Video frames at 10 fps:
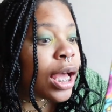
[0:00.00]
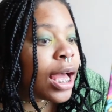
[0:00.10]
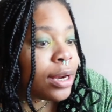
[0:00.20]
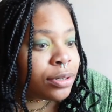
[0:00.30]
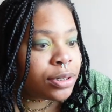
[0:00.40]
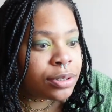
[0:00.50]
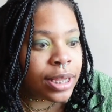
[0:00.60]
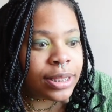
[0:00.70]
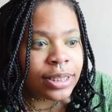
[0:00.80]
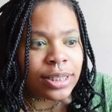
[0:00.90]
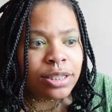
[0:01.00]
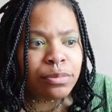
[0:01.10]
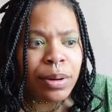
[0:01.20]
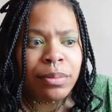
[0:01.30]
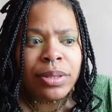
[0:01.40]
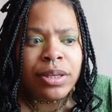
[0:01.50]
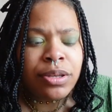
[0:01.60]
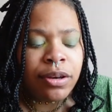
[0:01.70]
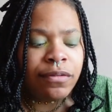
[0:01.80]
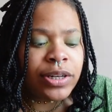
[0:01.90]
I don't know. I think this is probably the
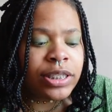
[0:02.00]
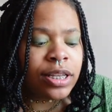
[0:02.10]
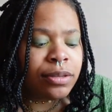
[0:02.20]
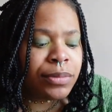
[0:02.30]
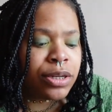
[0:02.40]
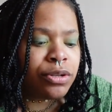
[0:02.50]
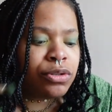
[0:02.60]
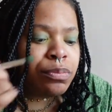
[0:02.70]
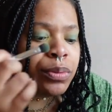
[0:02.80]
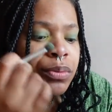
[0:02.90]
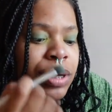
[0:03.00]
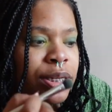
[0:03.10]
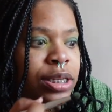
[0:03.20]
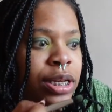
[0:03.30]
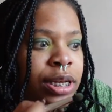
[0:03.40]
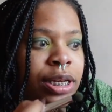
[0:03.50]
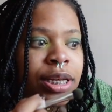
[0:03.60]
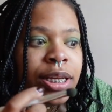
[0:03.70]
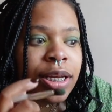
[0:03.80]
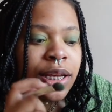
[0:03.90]
universe telling me to use blue as,
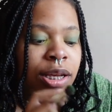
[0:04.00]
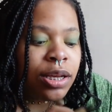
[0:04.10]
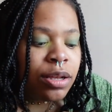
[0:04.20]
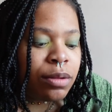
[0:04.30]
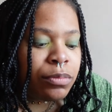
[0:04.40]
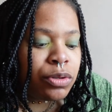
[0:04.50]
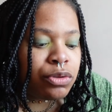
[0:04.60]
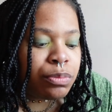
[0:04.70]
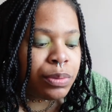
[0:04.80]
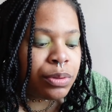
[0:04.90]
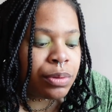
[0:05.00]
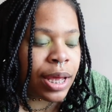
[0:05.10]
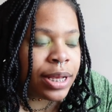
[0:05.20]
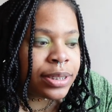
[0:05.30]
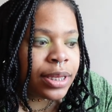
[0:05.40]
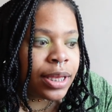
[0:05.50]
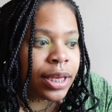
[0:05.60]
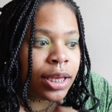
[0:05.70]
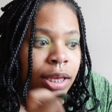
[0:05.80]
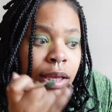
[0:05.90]
uh, use blue as
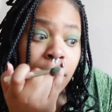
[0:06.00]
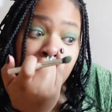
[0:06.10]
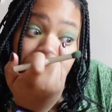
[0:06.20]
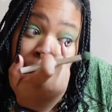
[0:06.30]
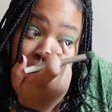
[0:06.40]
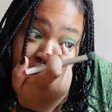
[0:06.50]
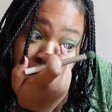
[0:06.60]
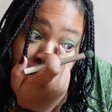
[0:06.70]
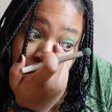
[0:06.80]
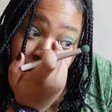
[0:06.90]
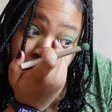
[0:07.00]
a blush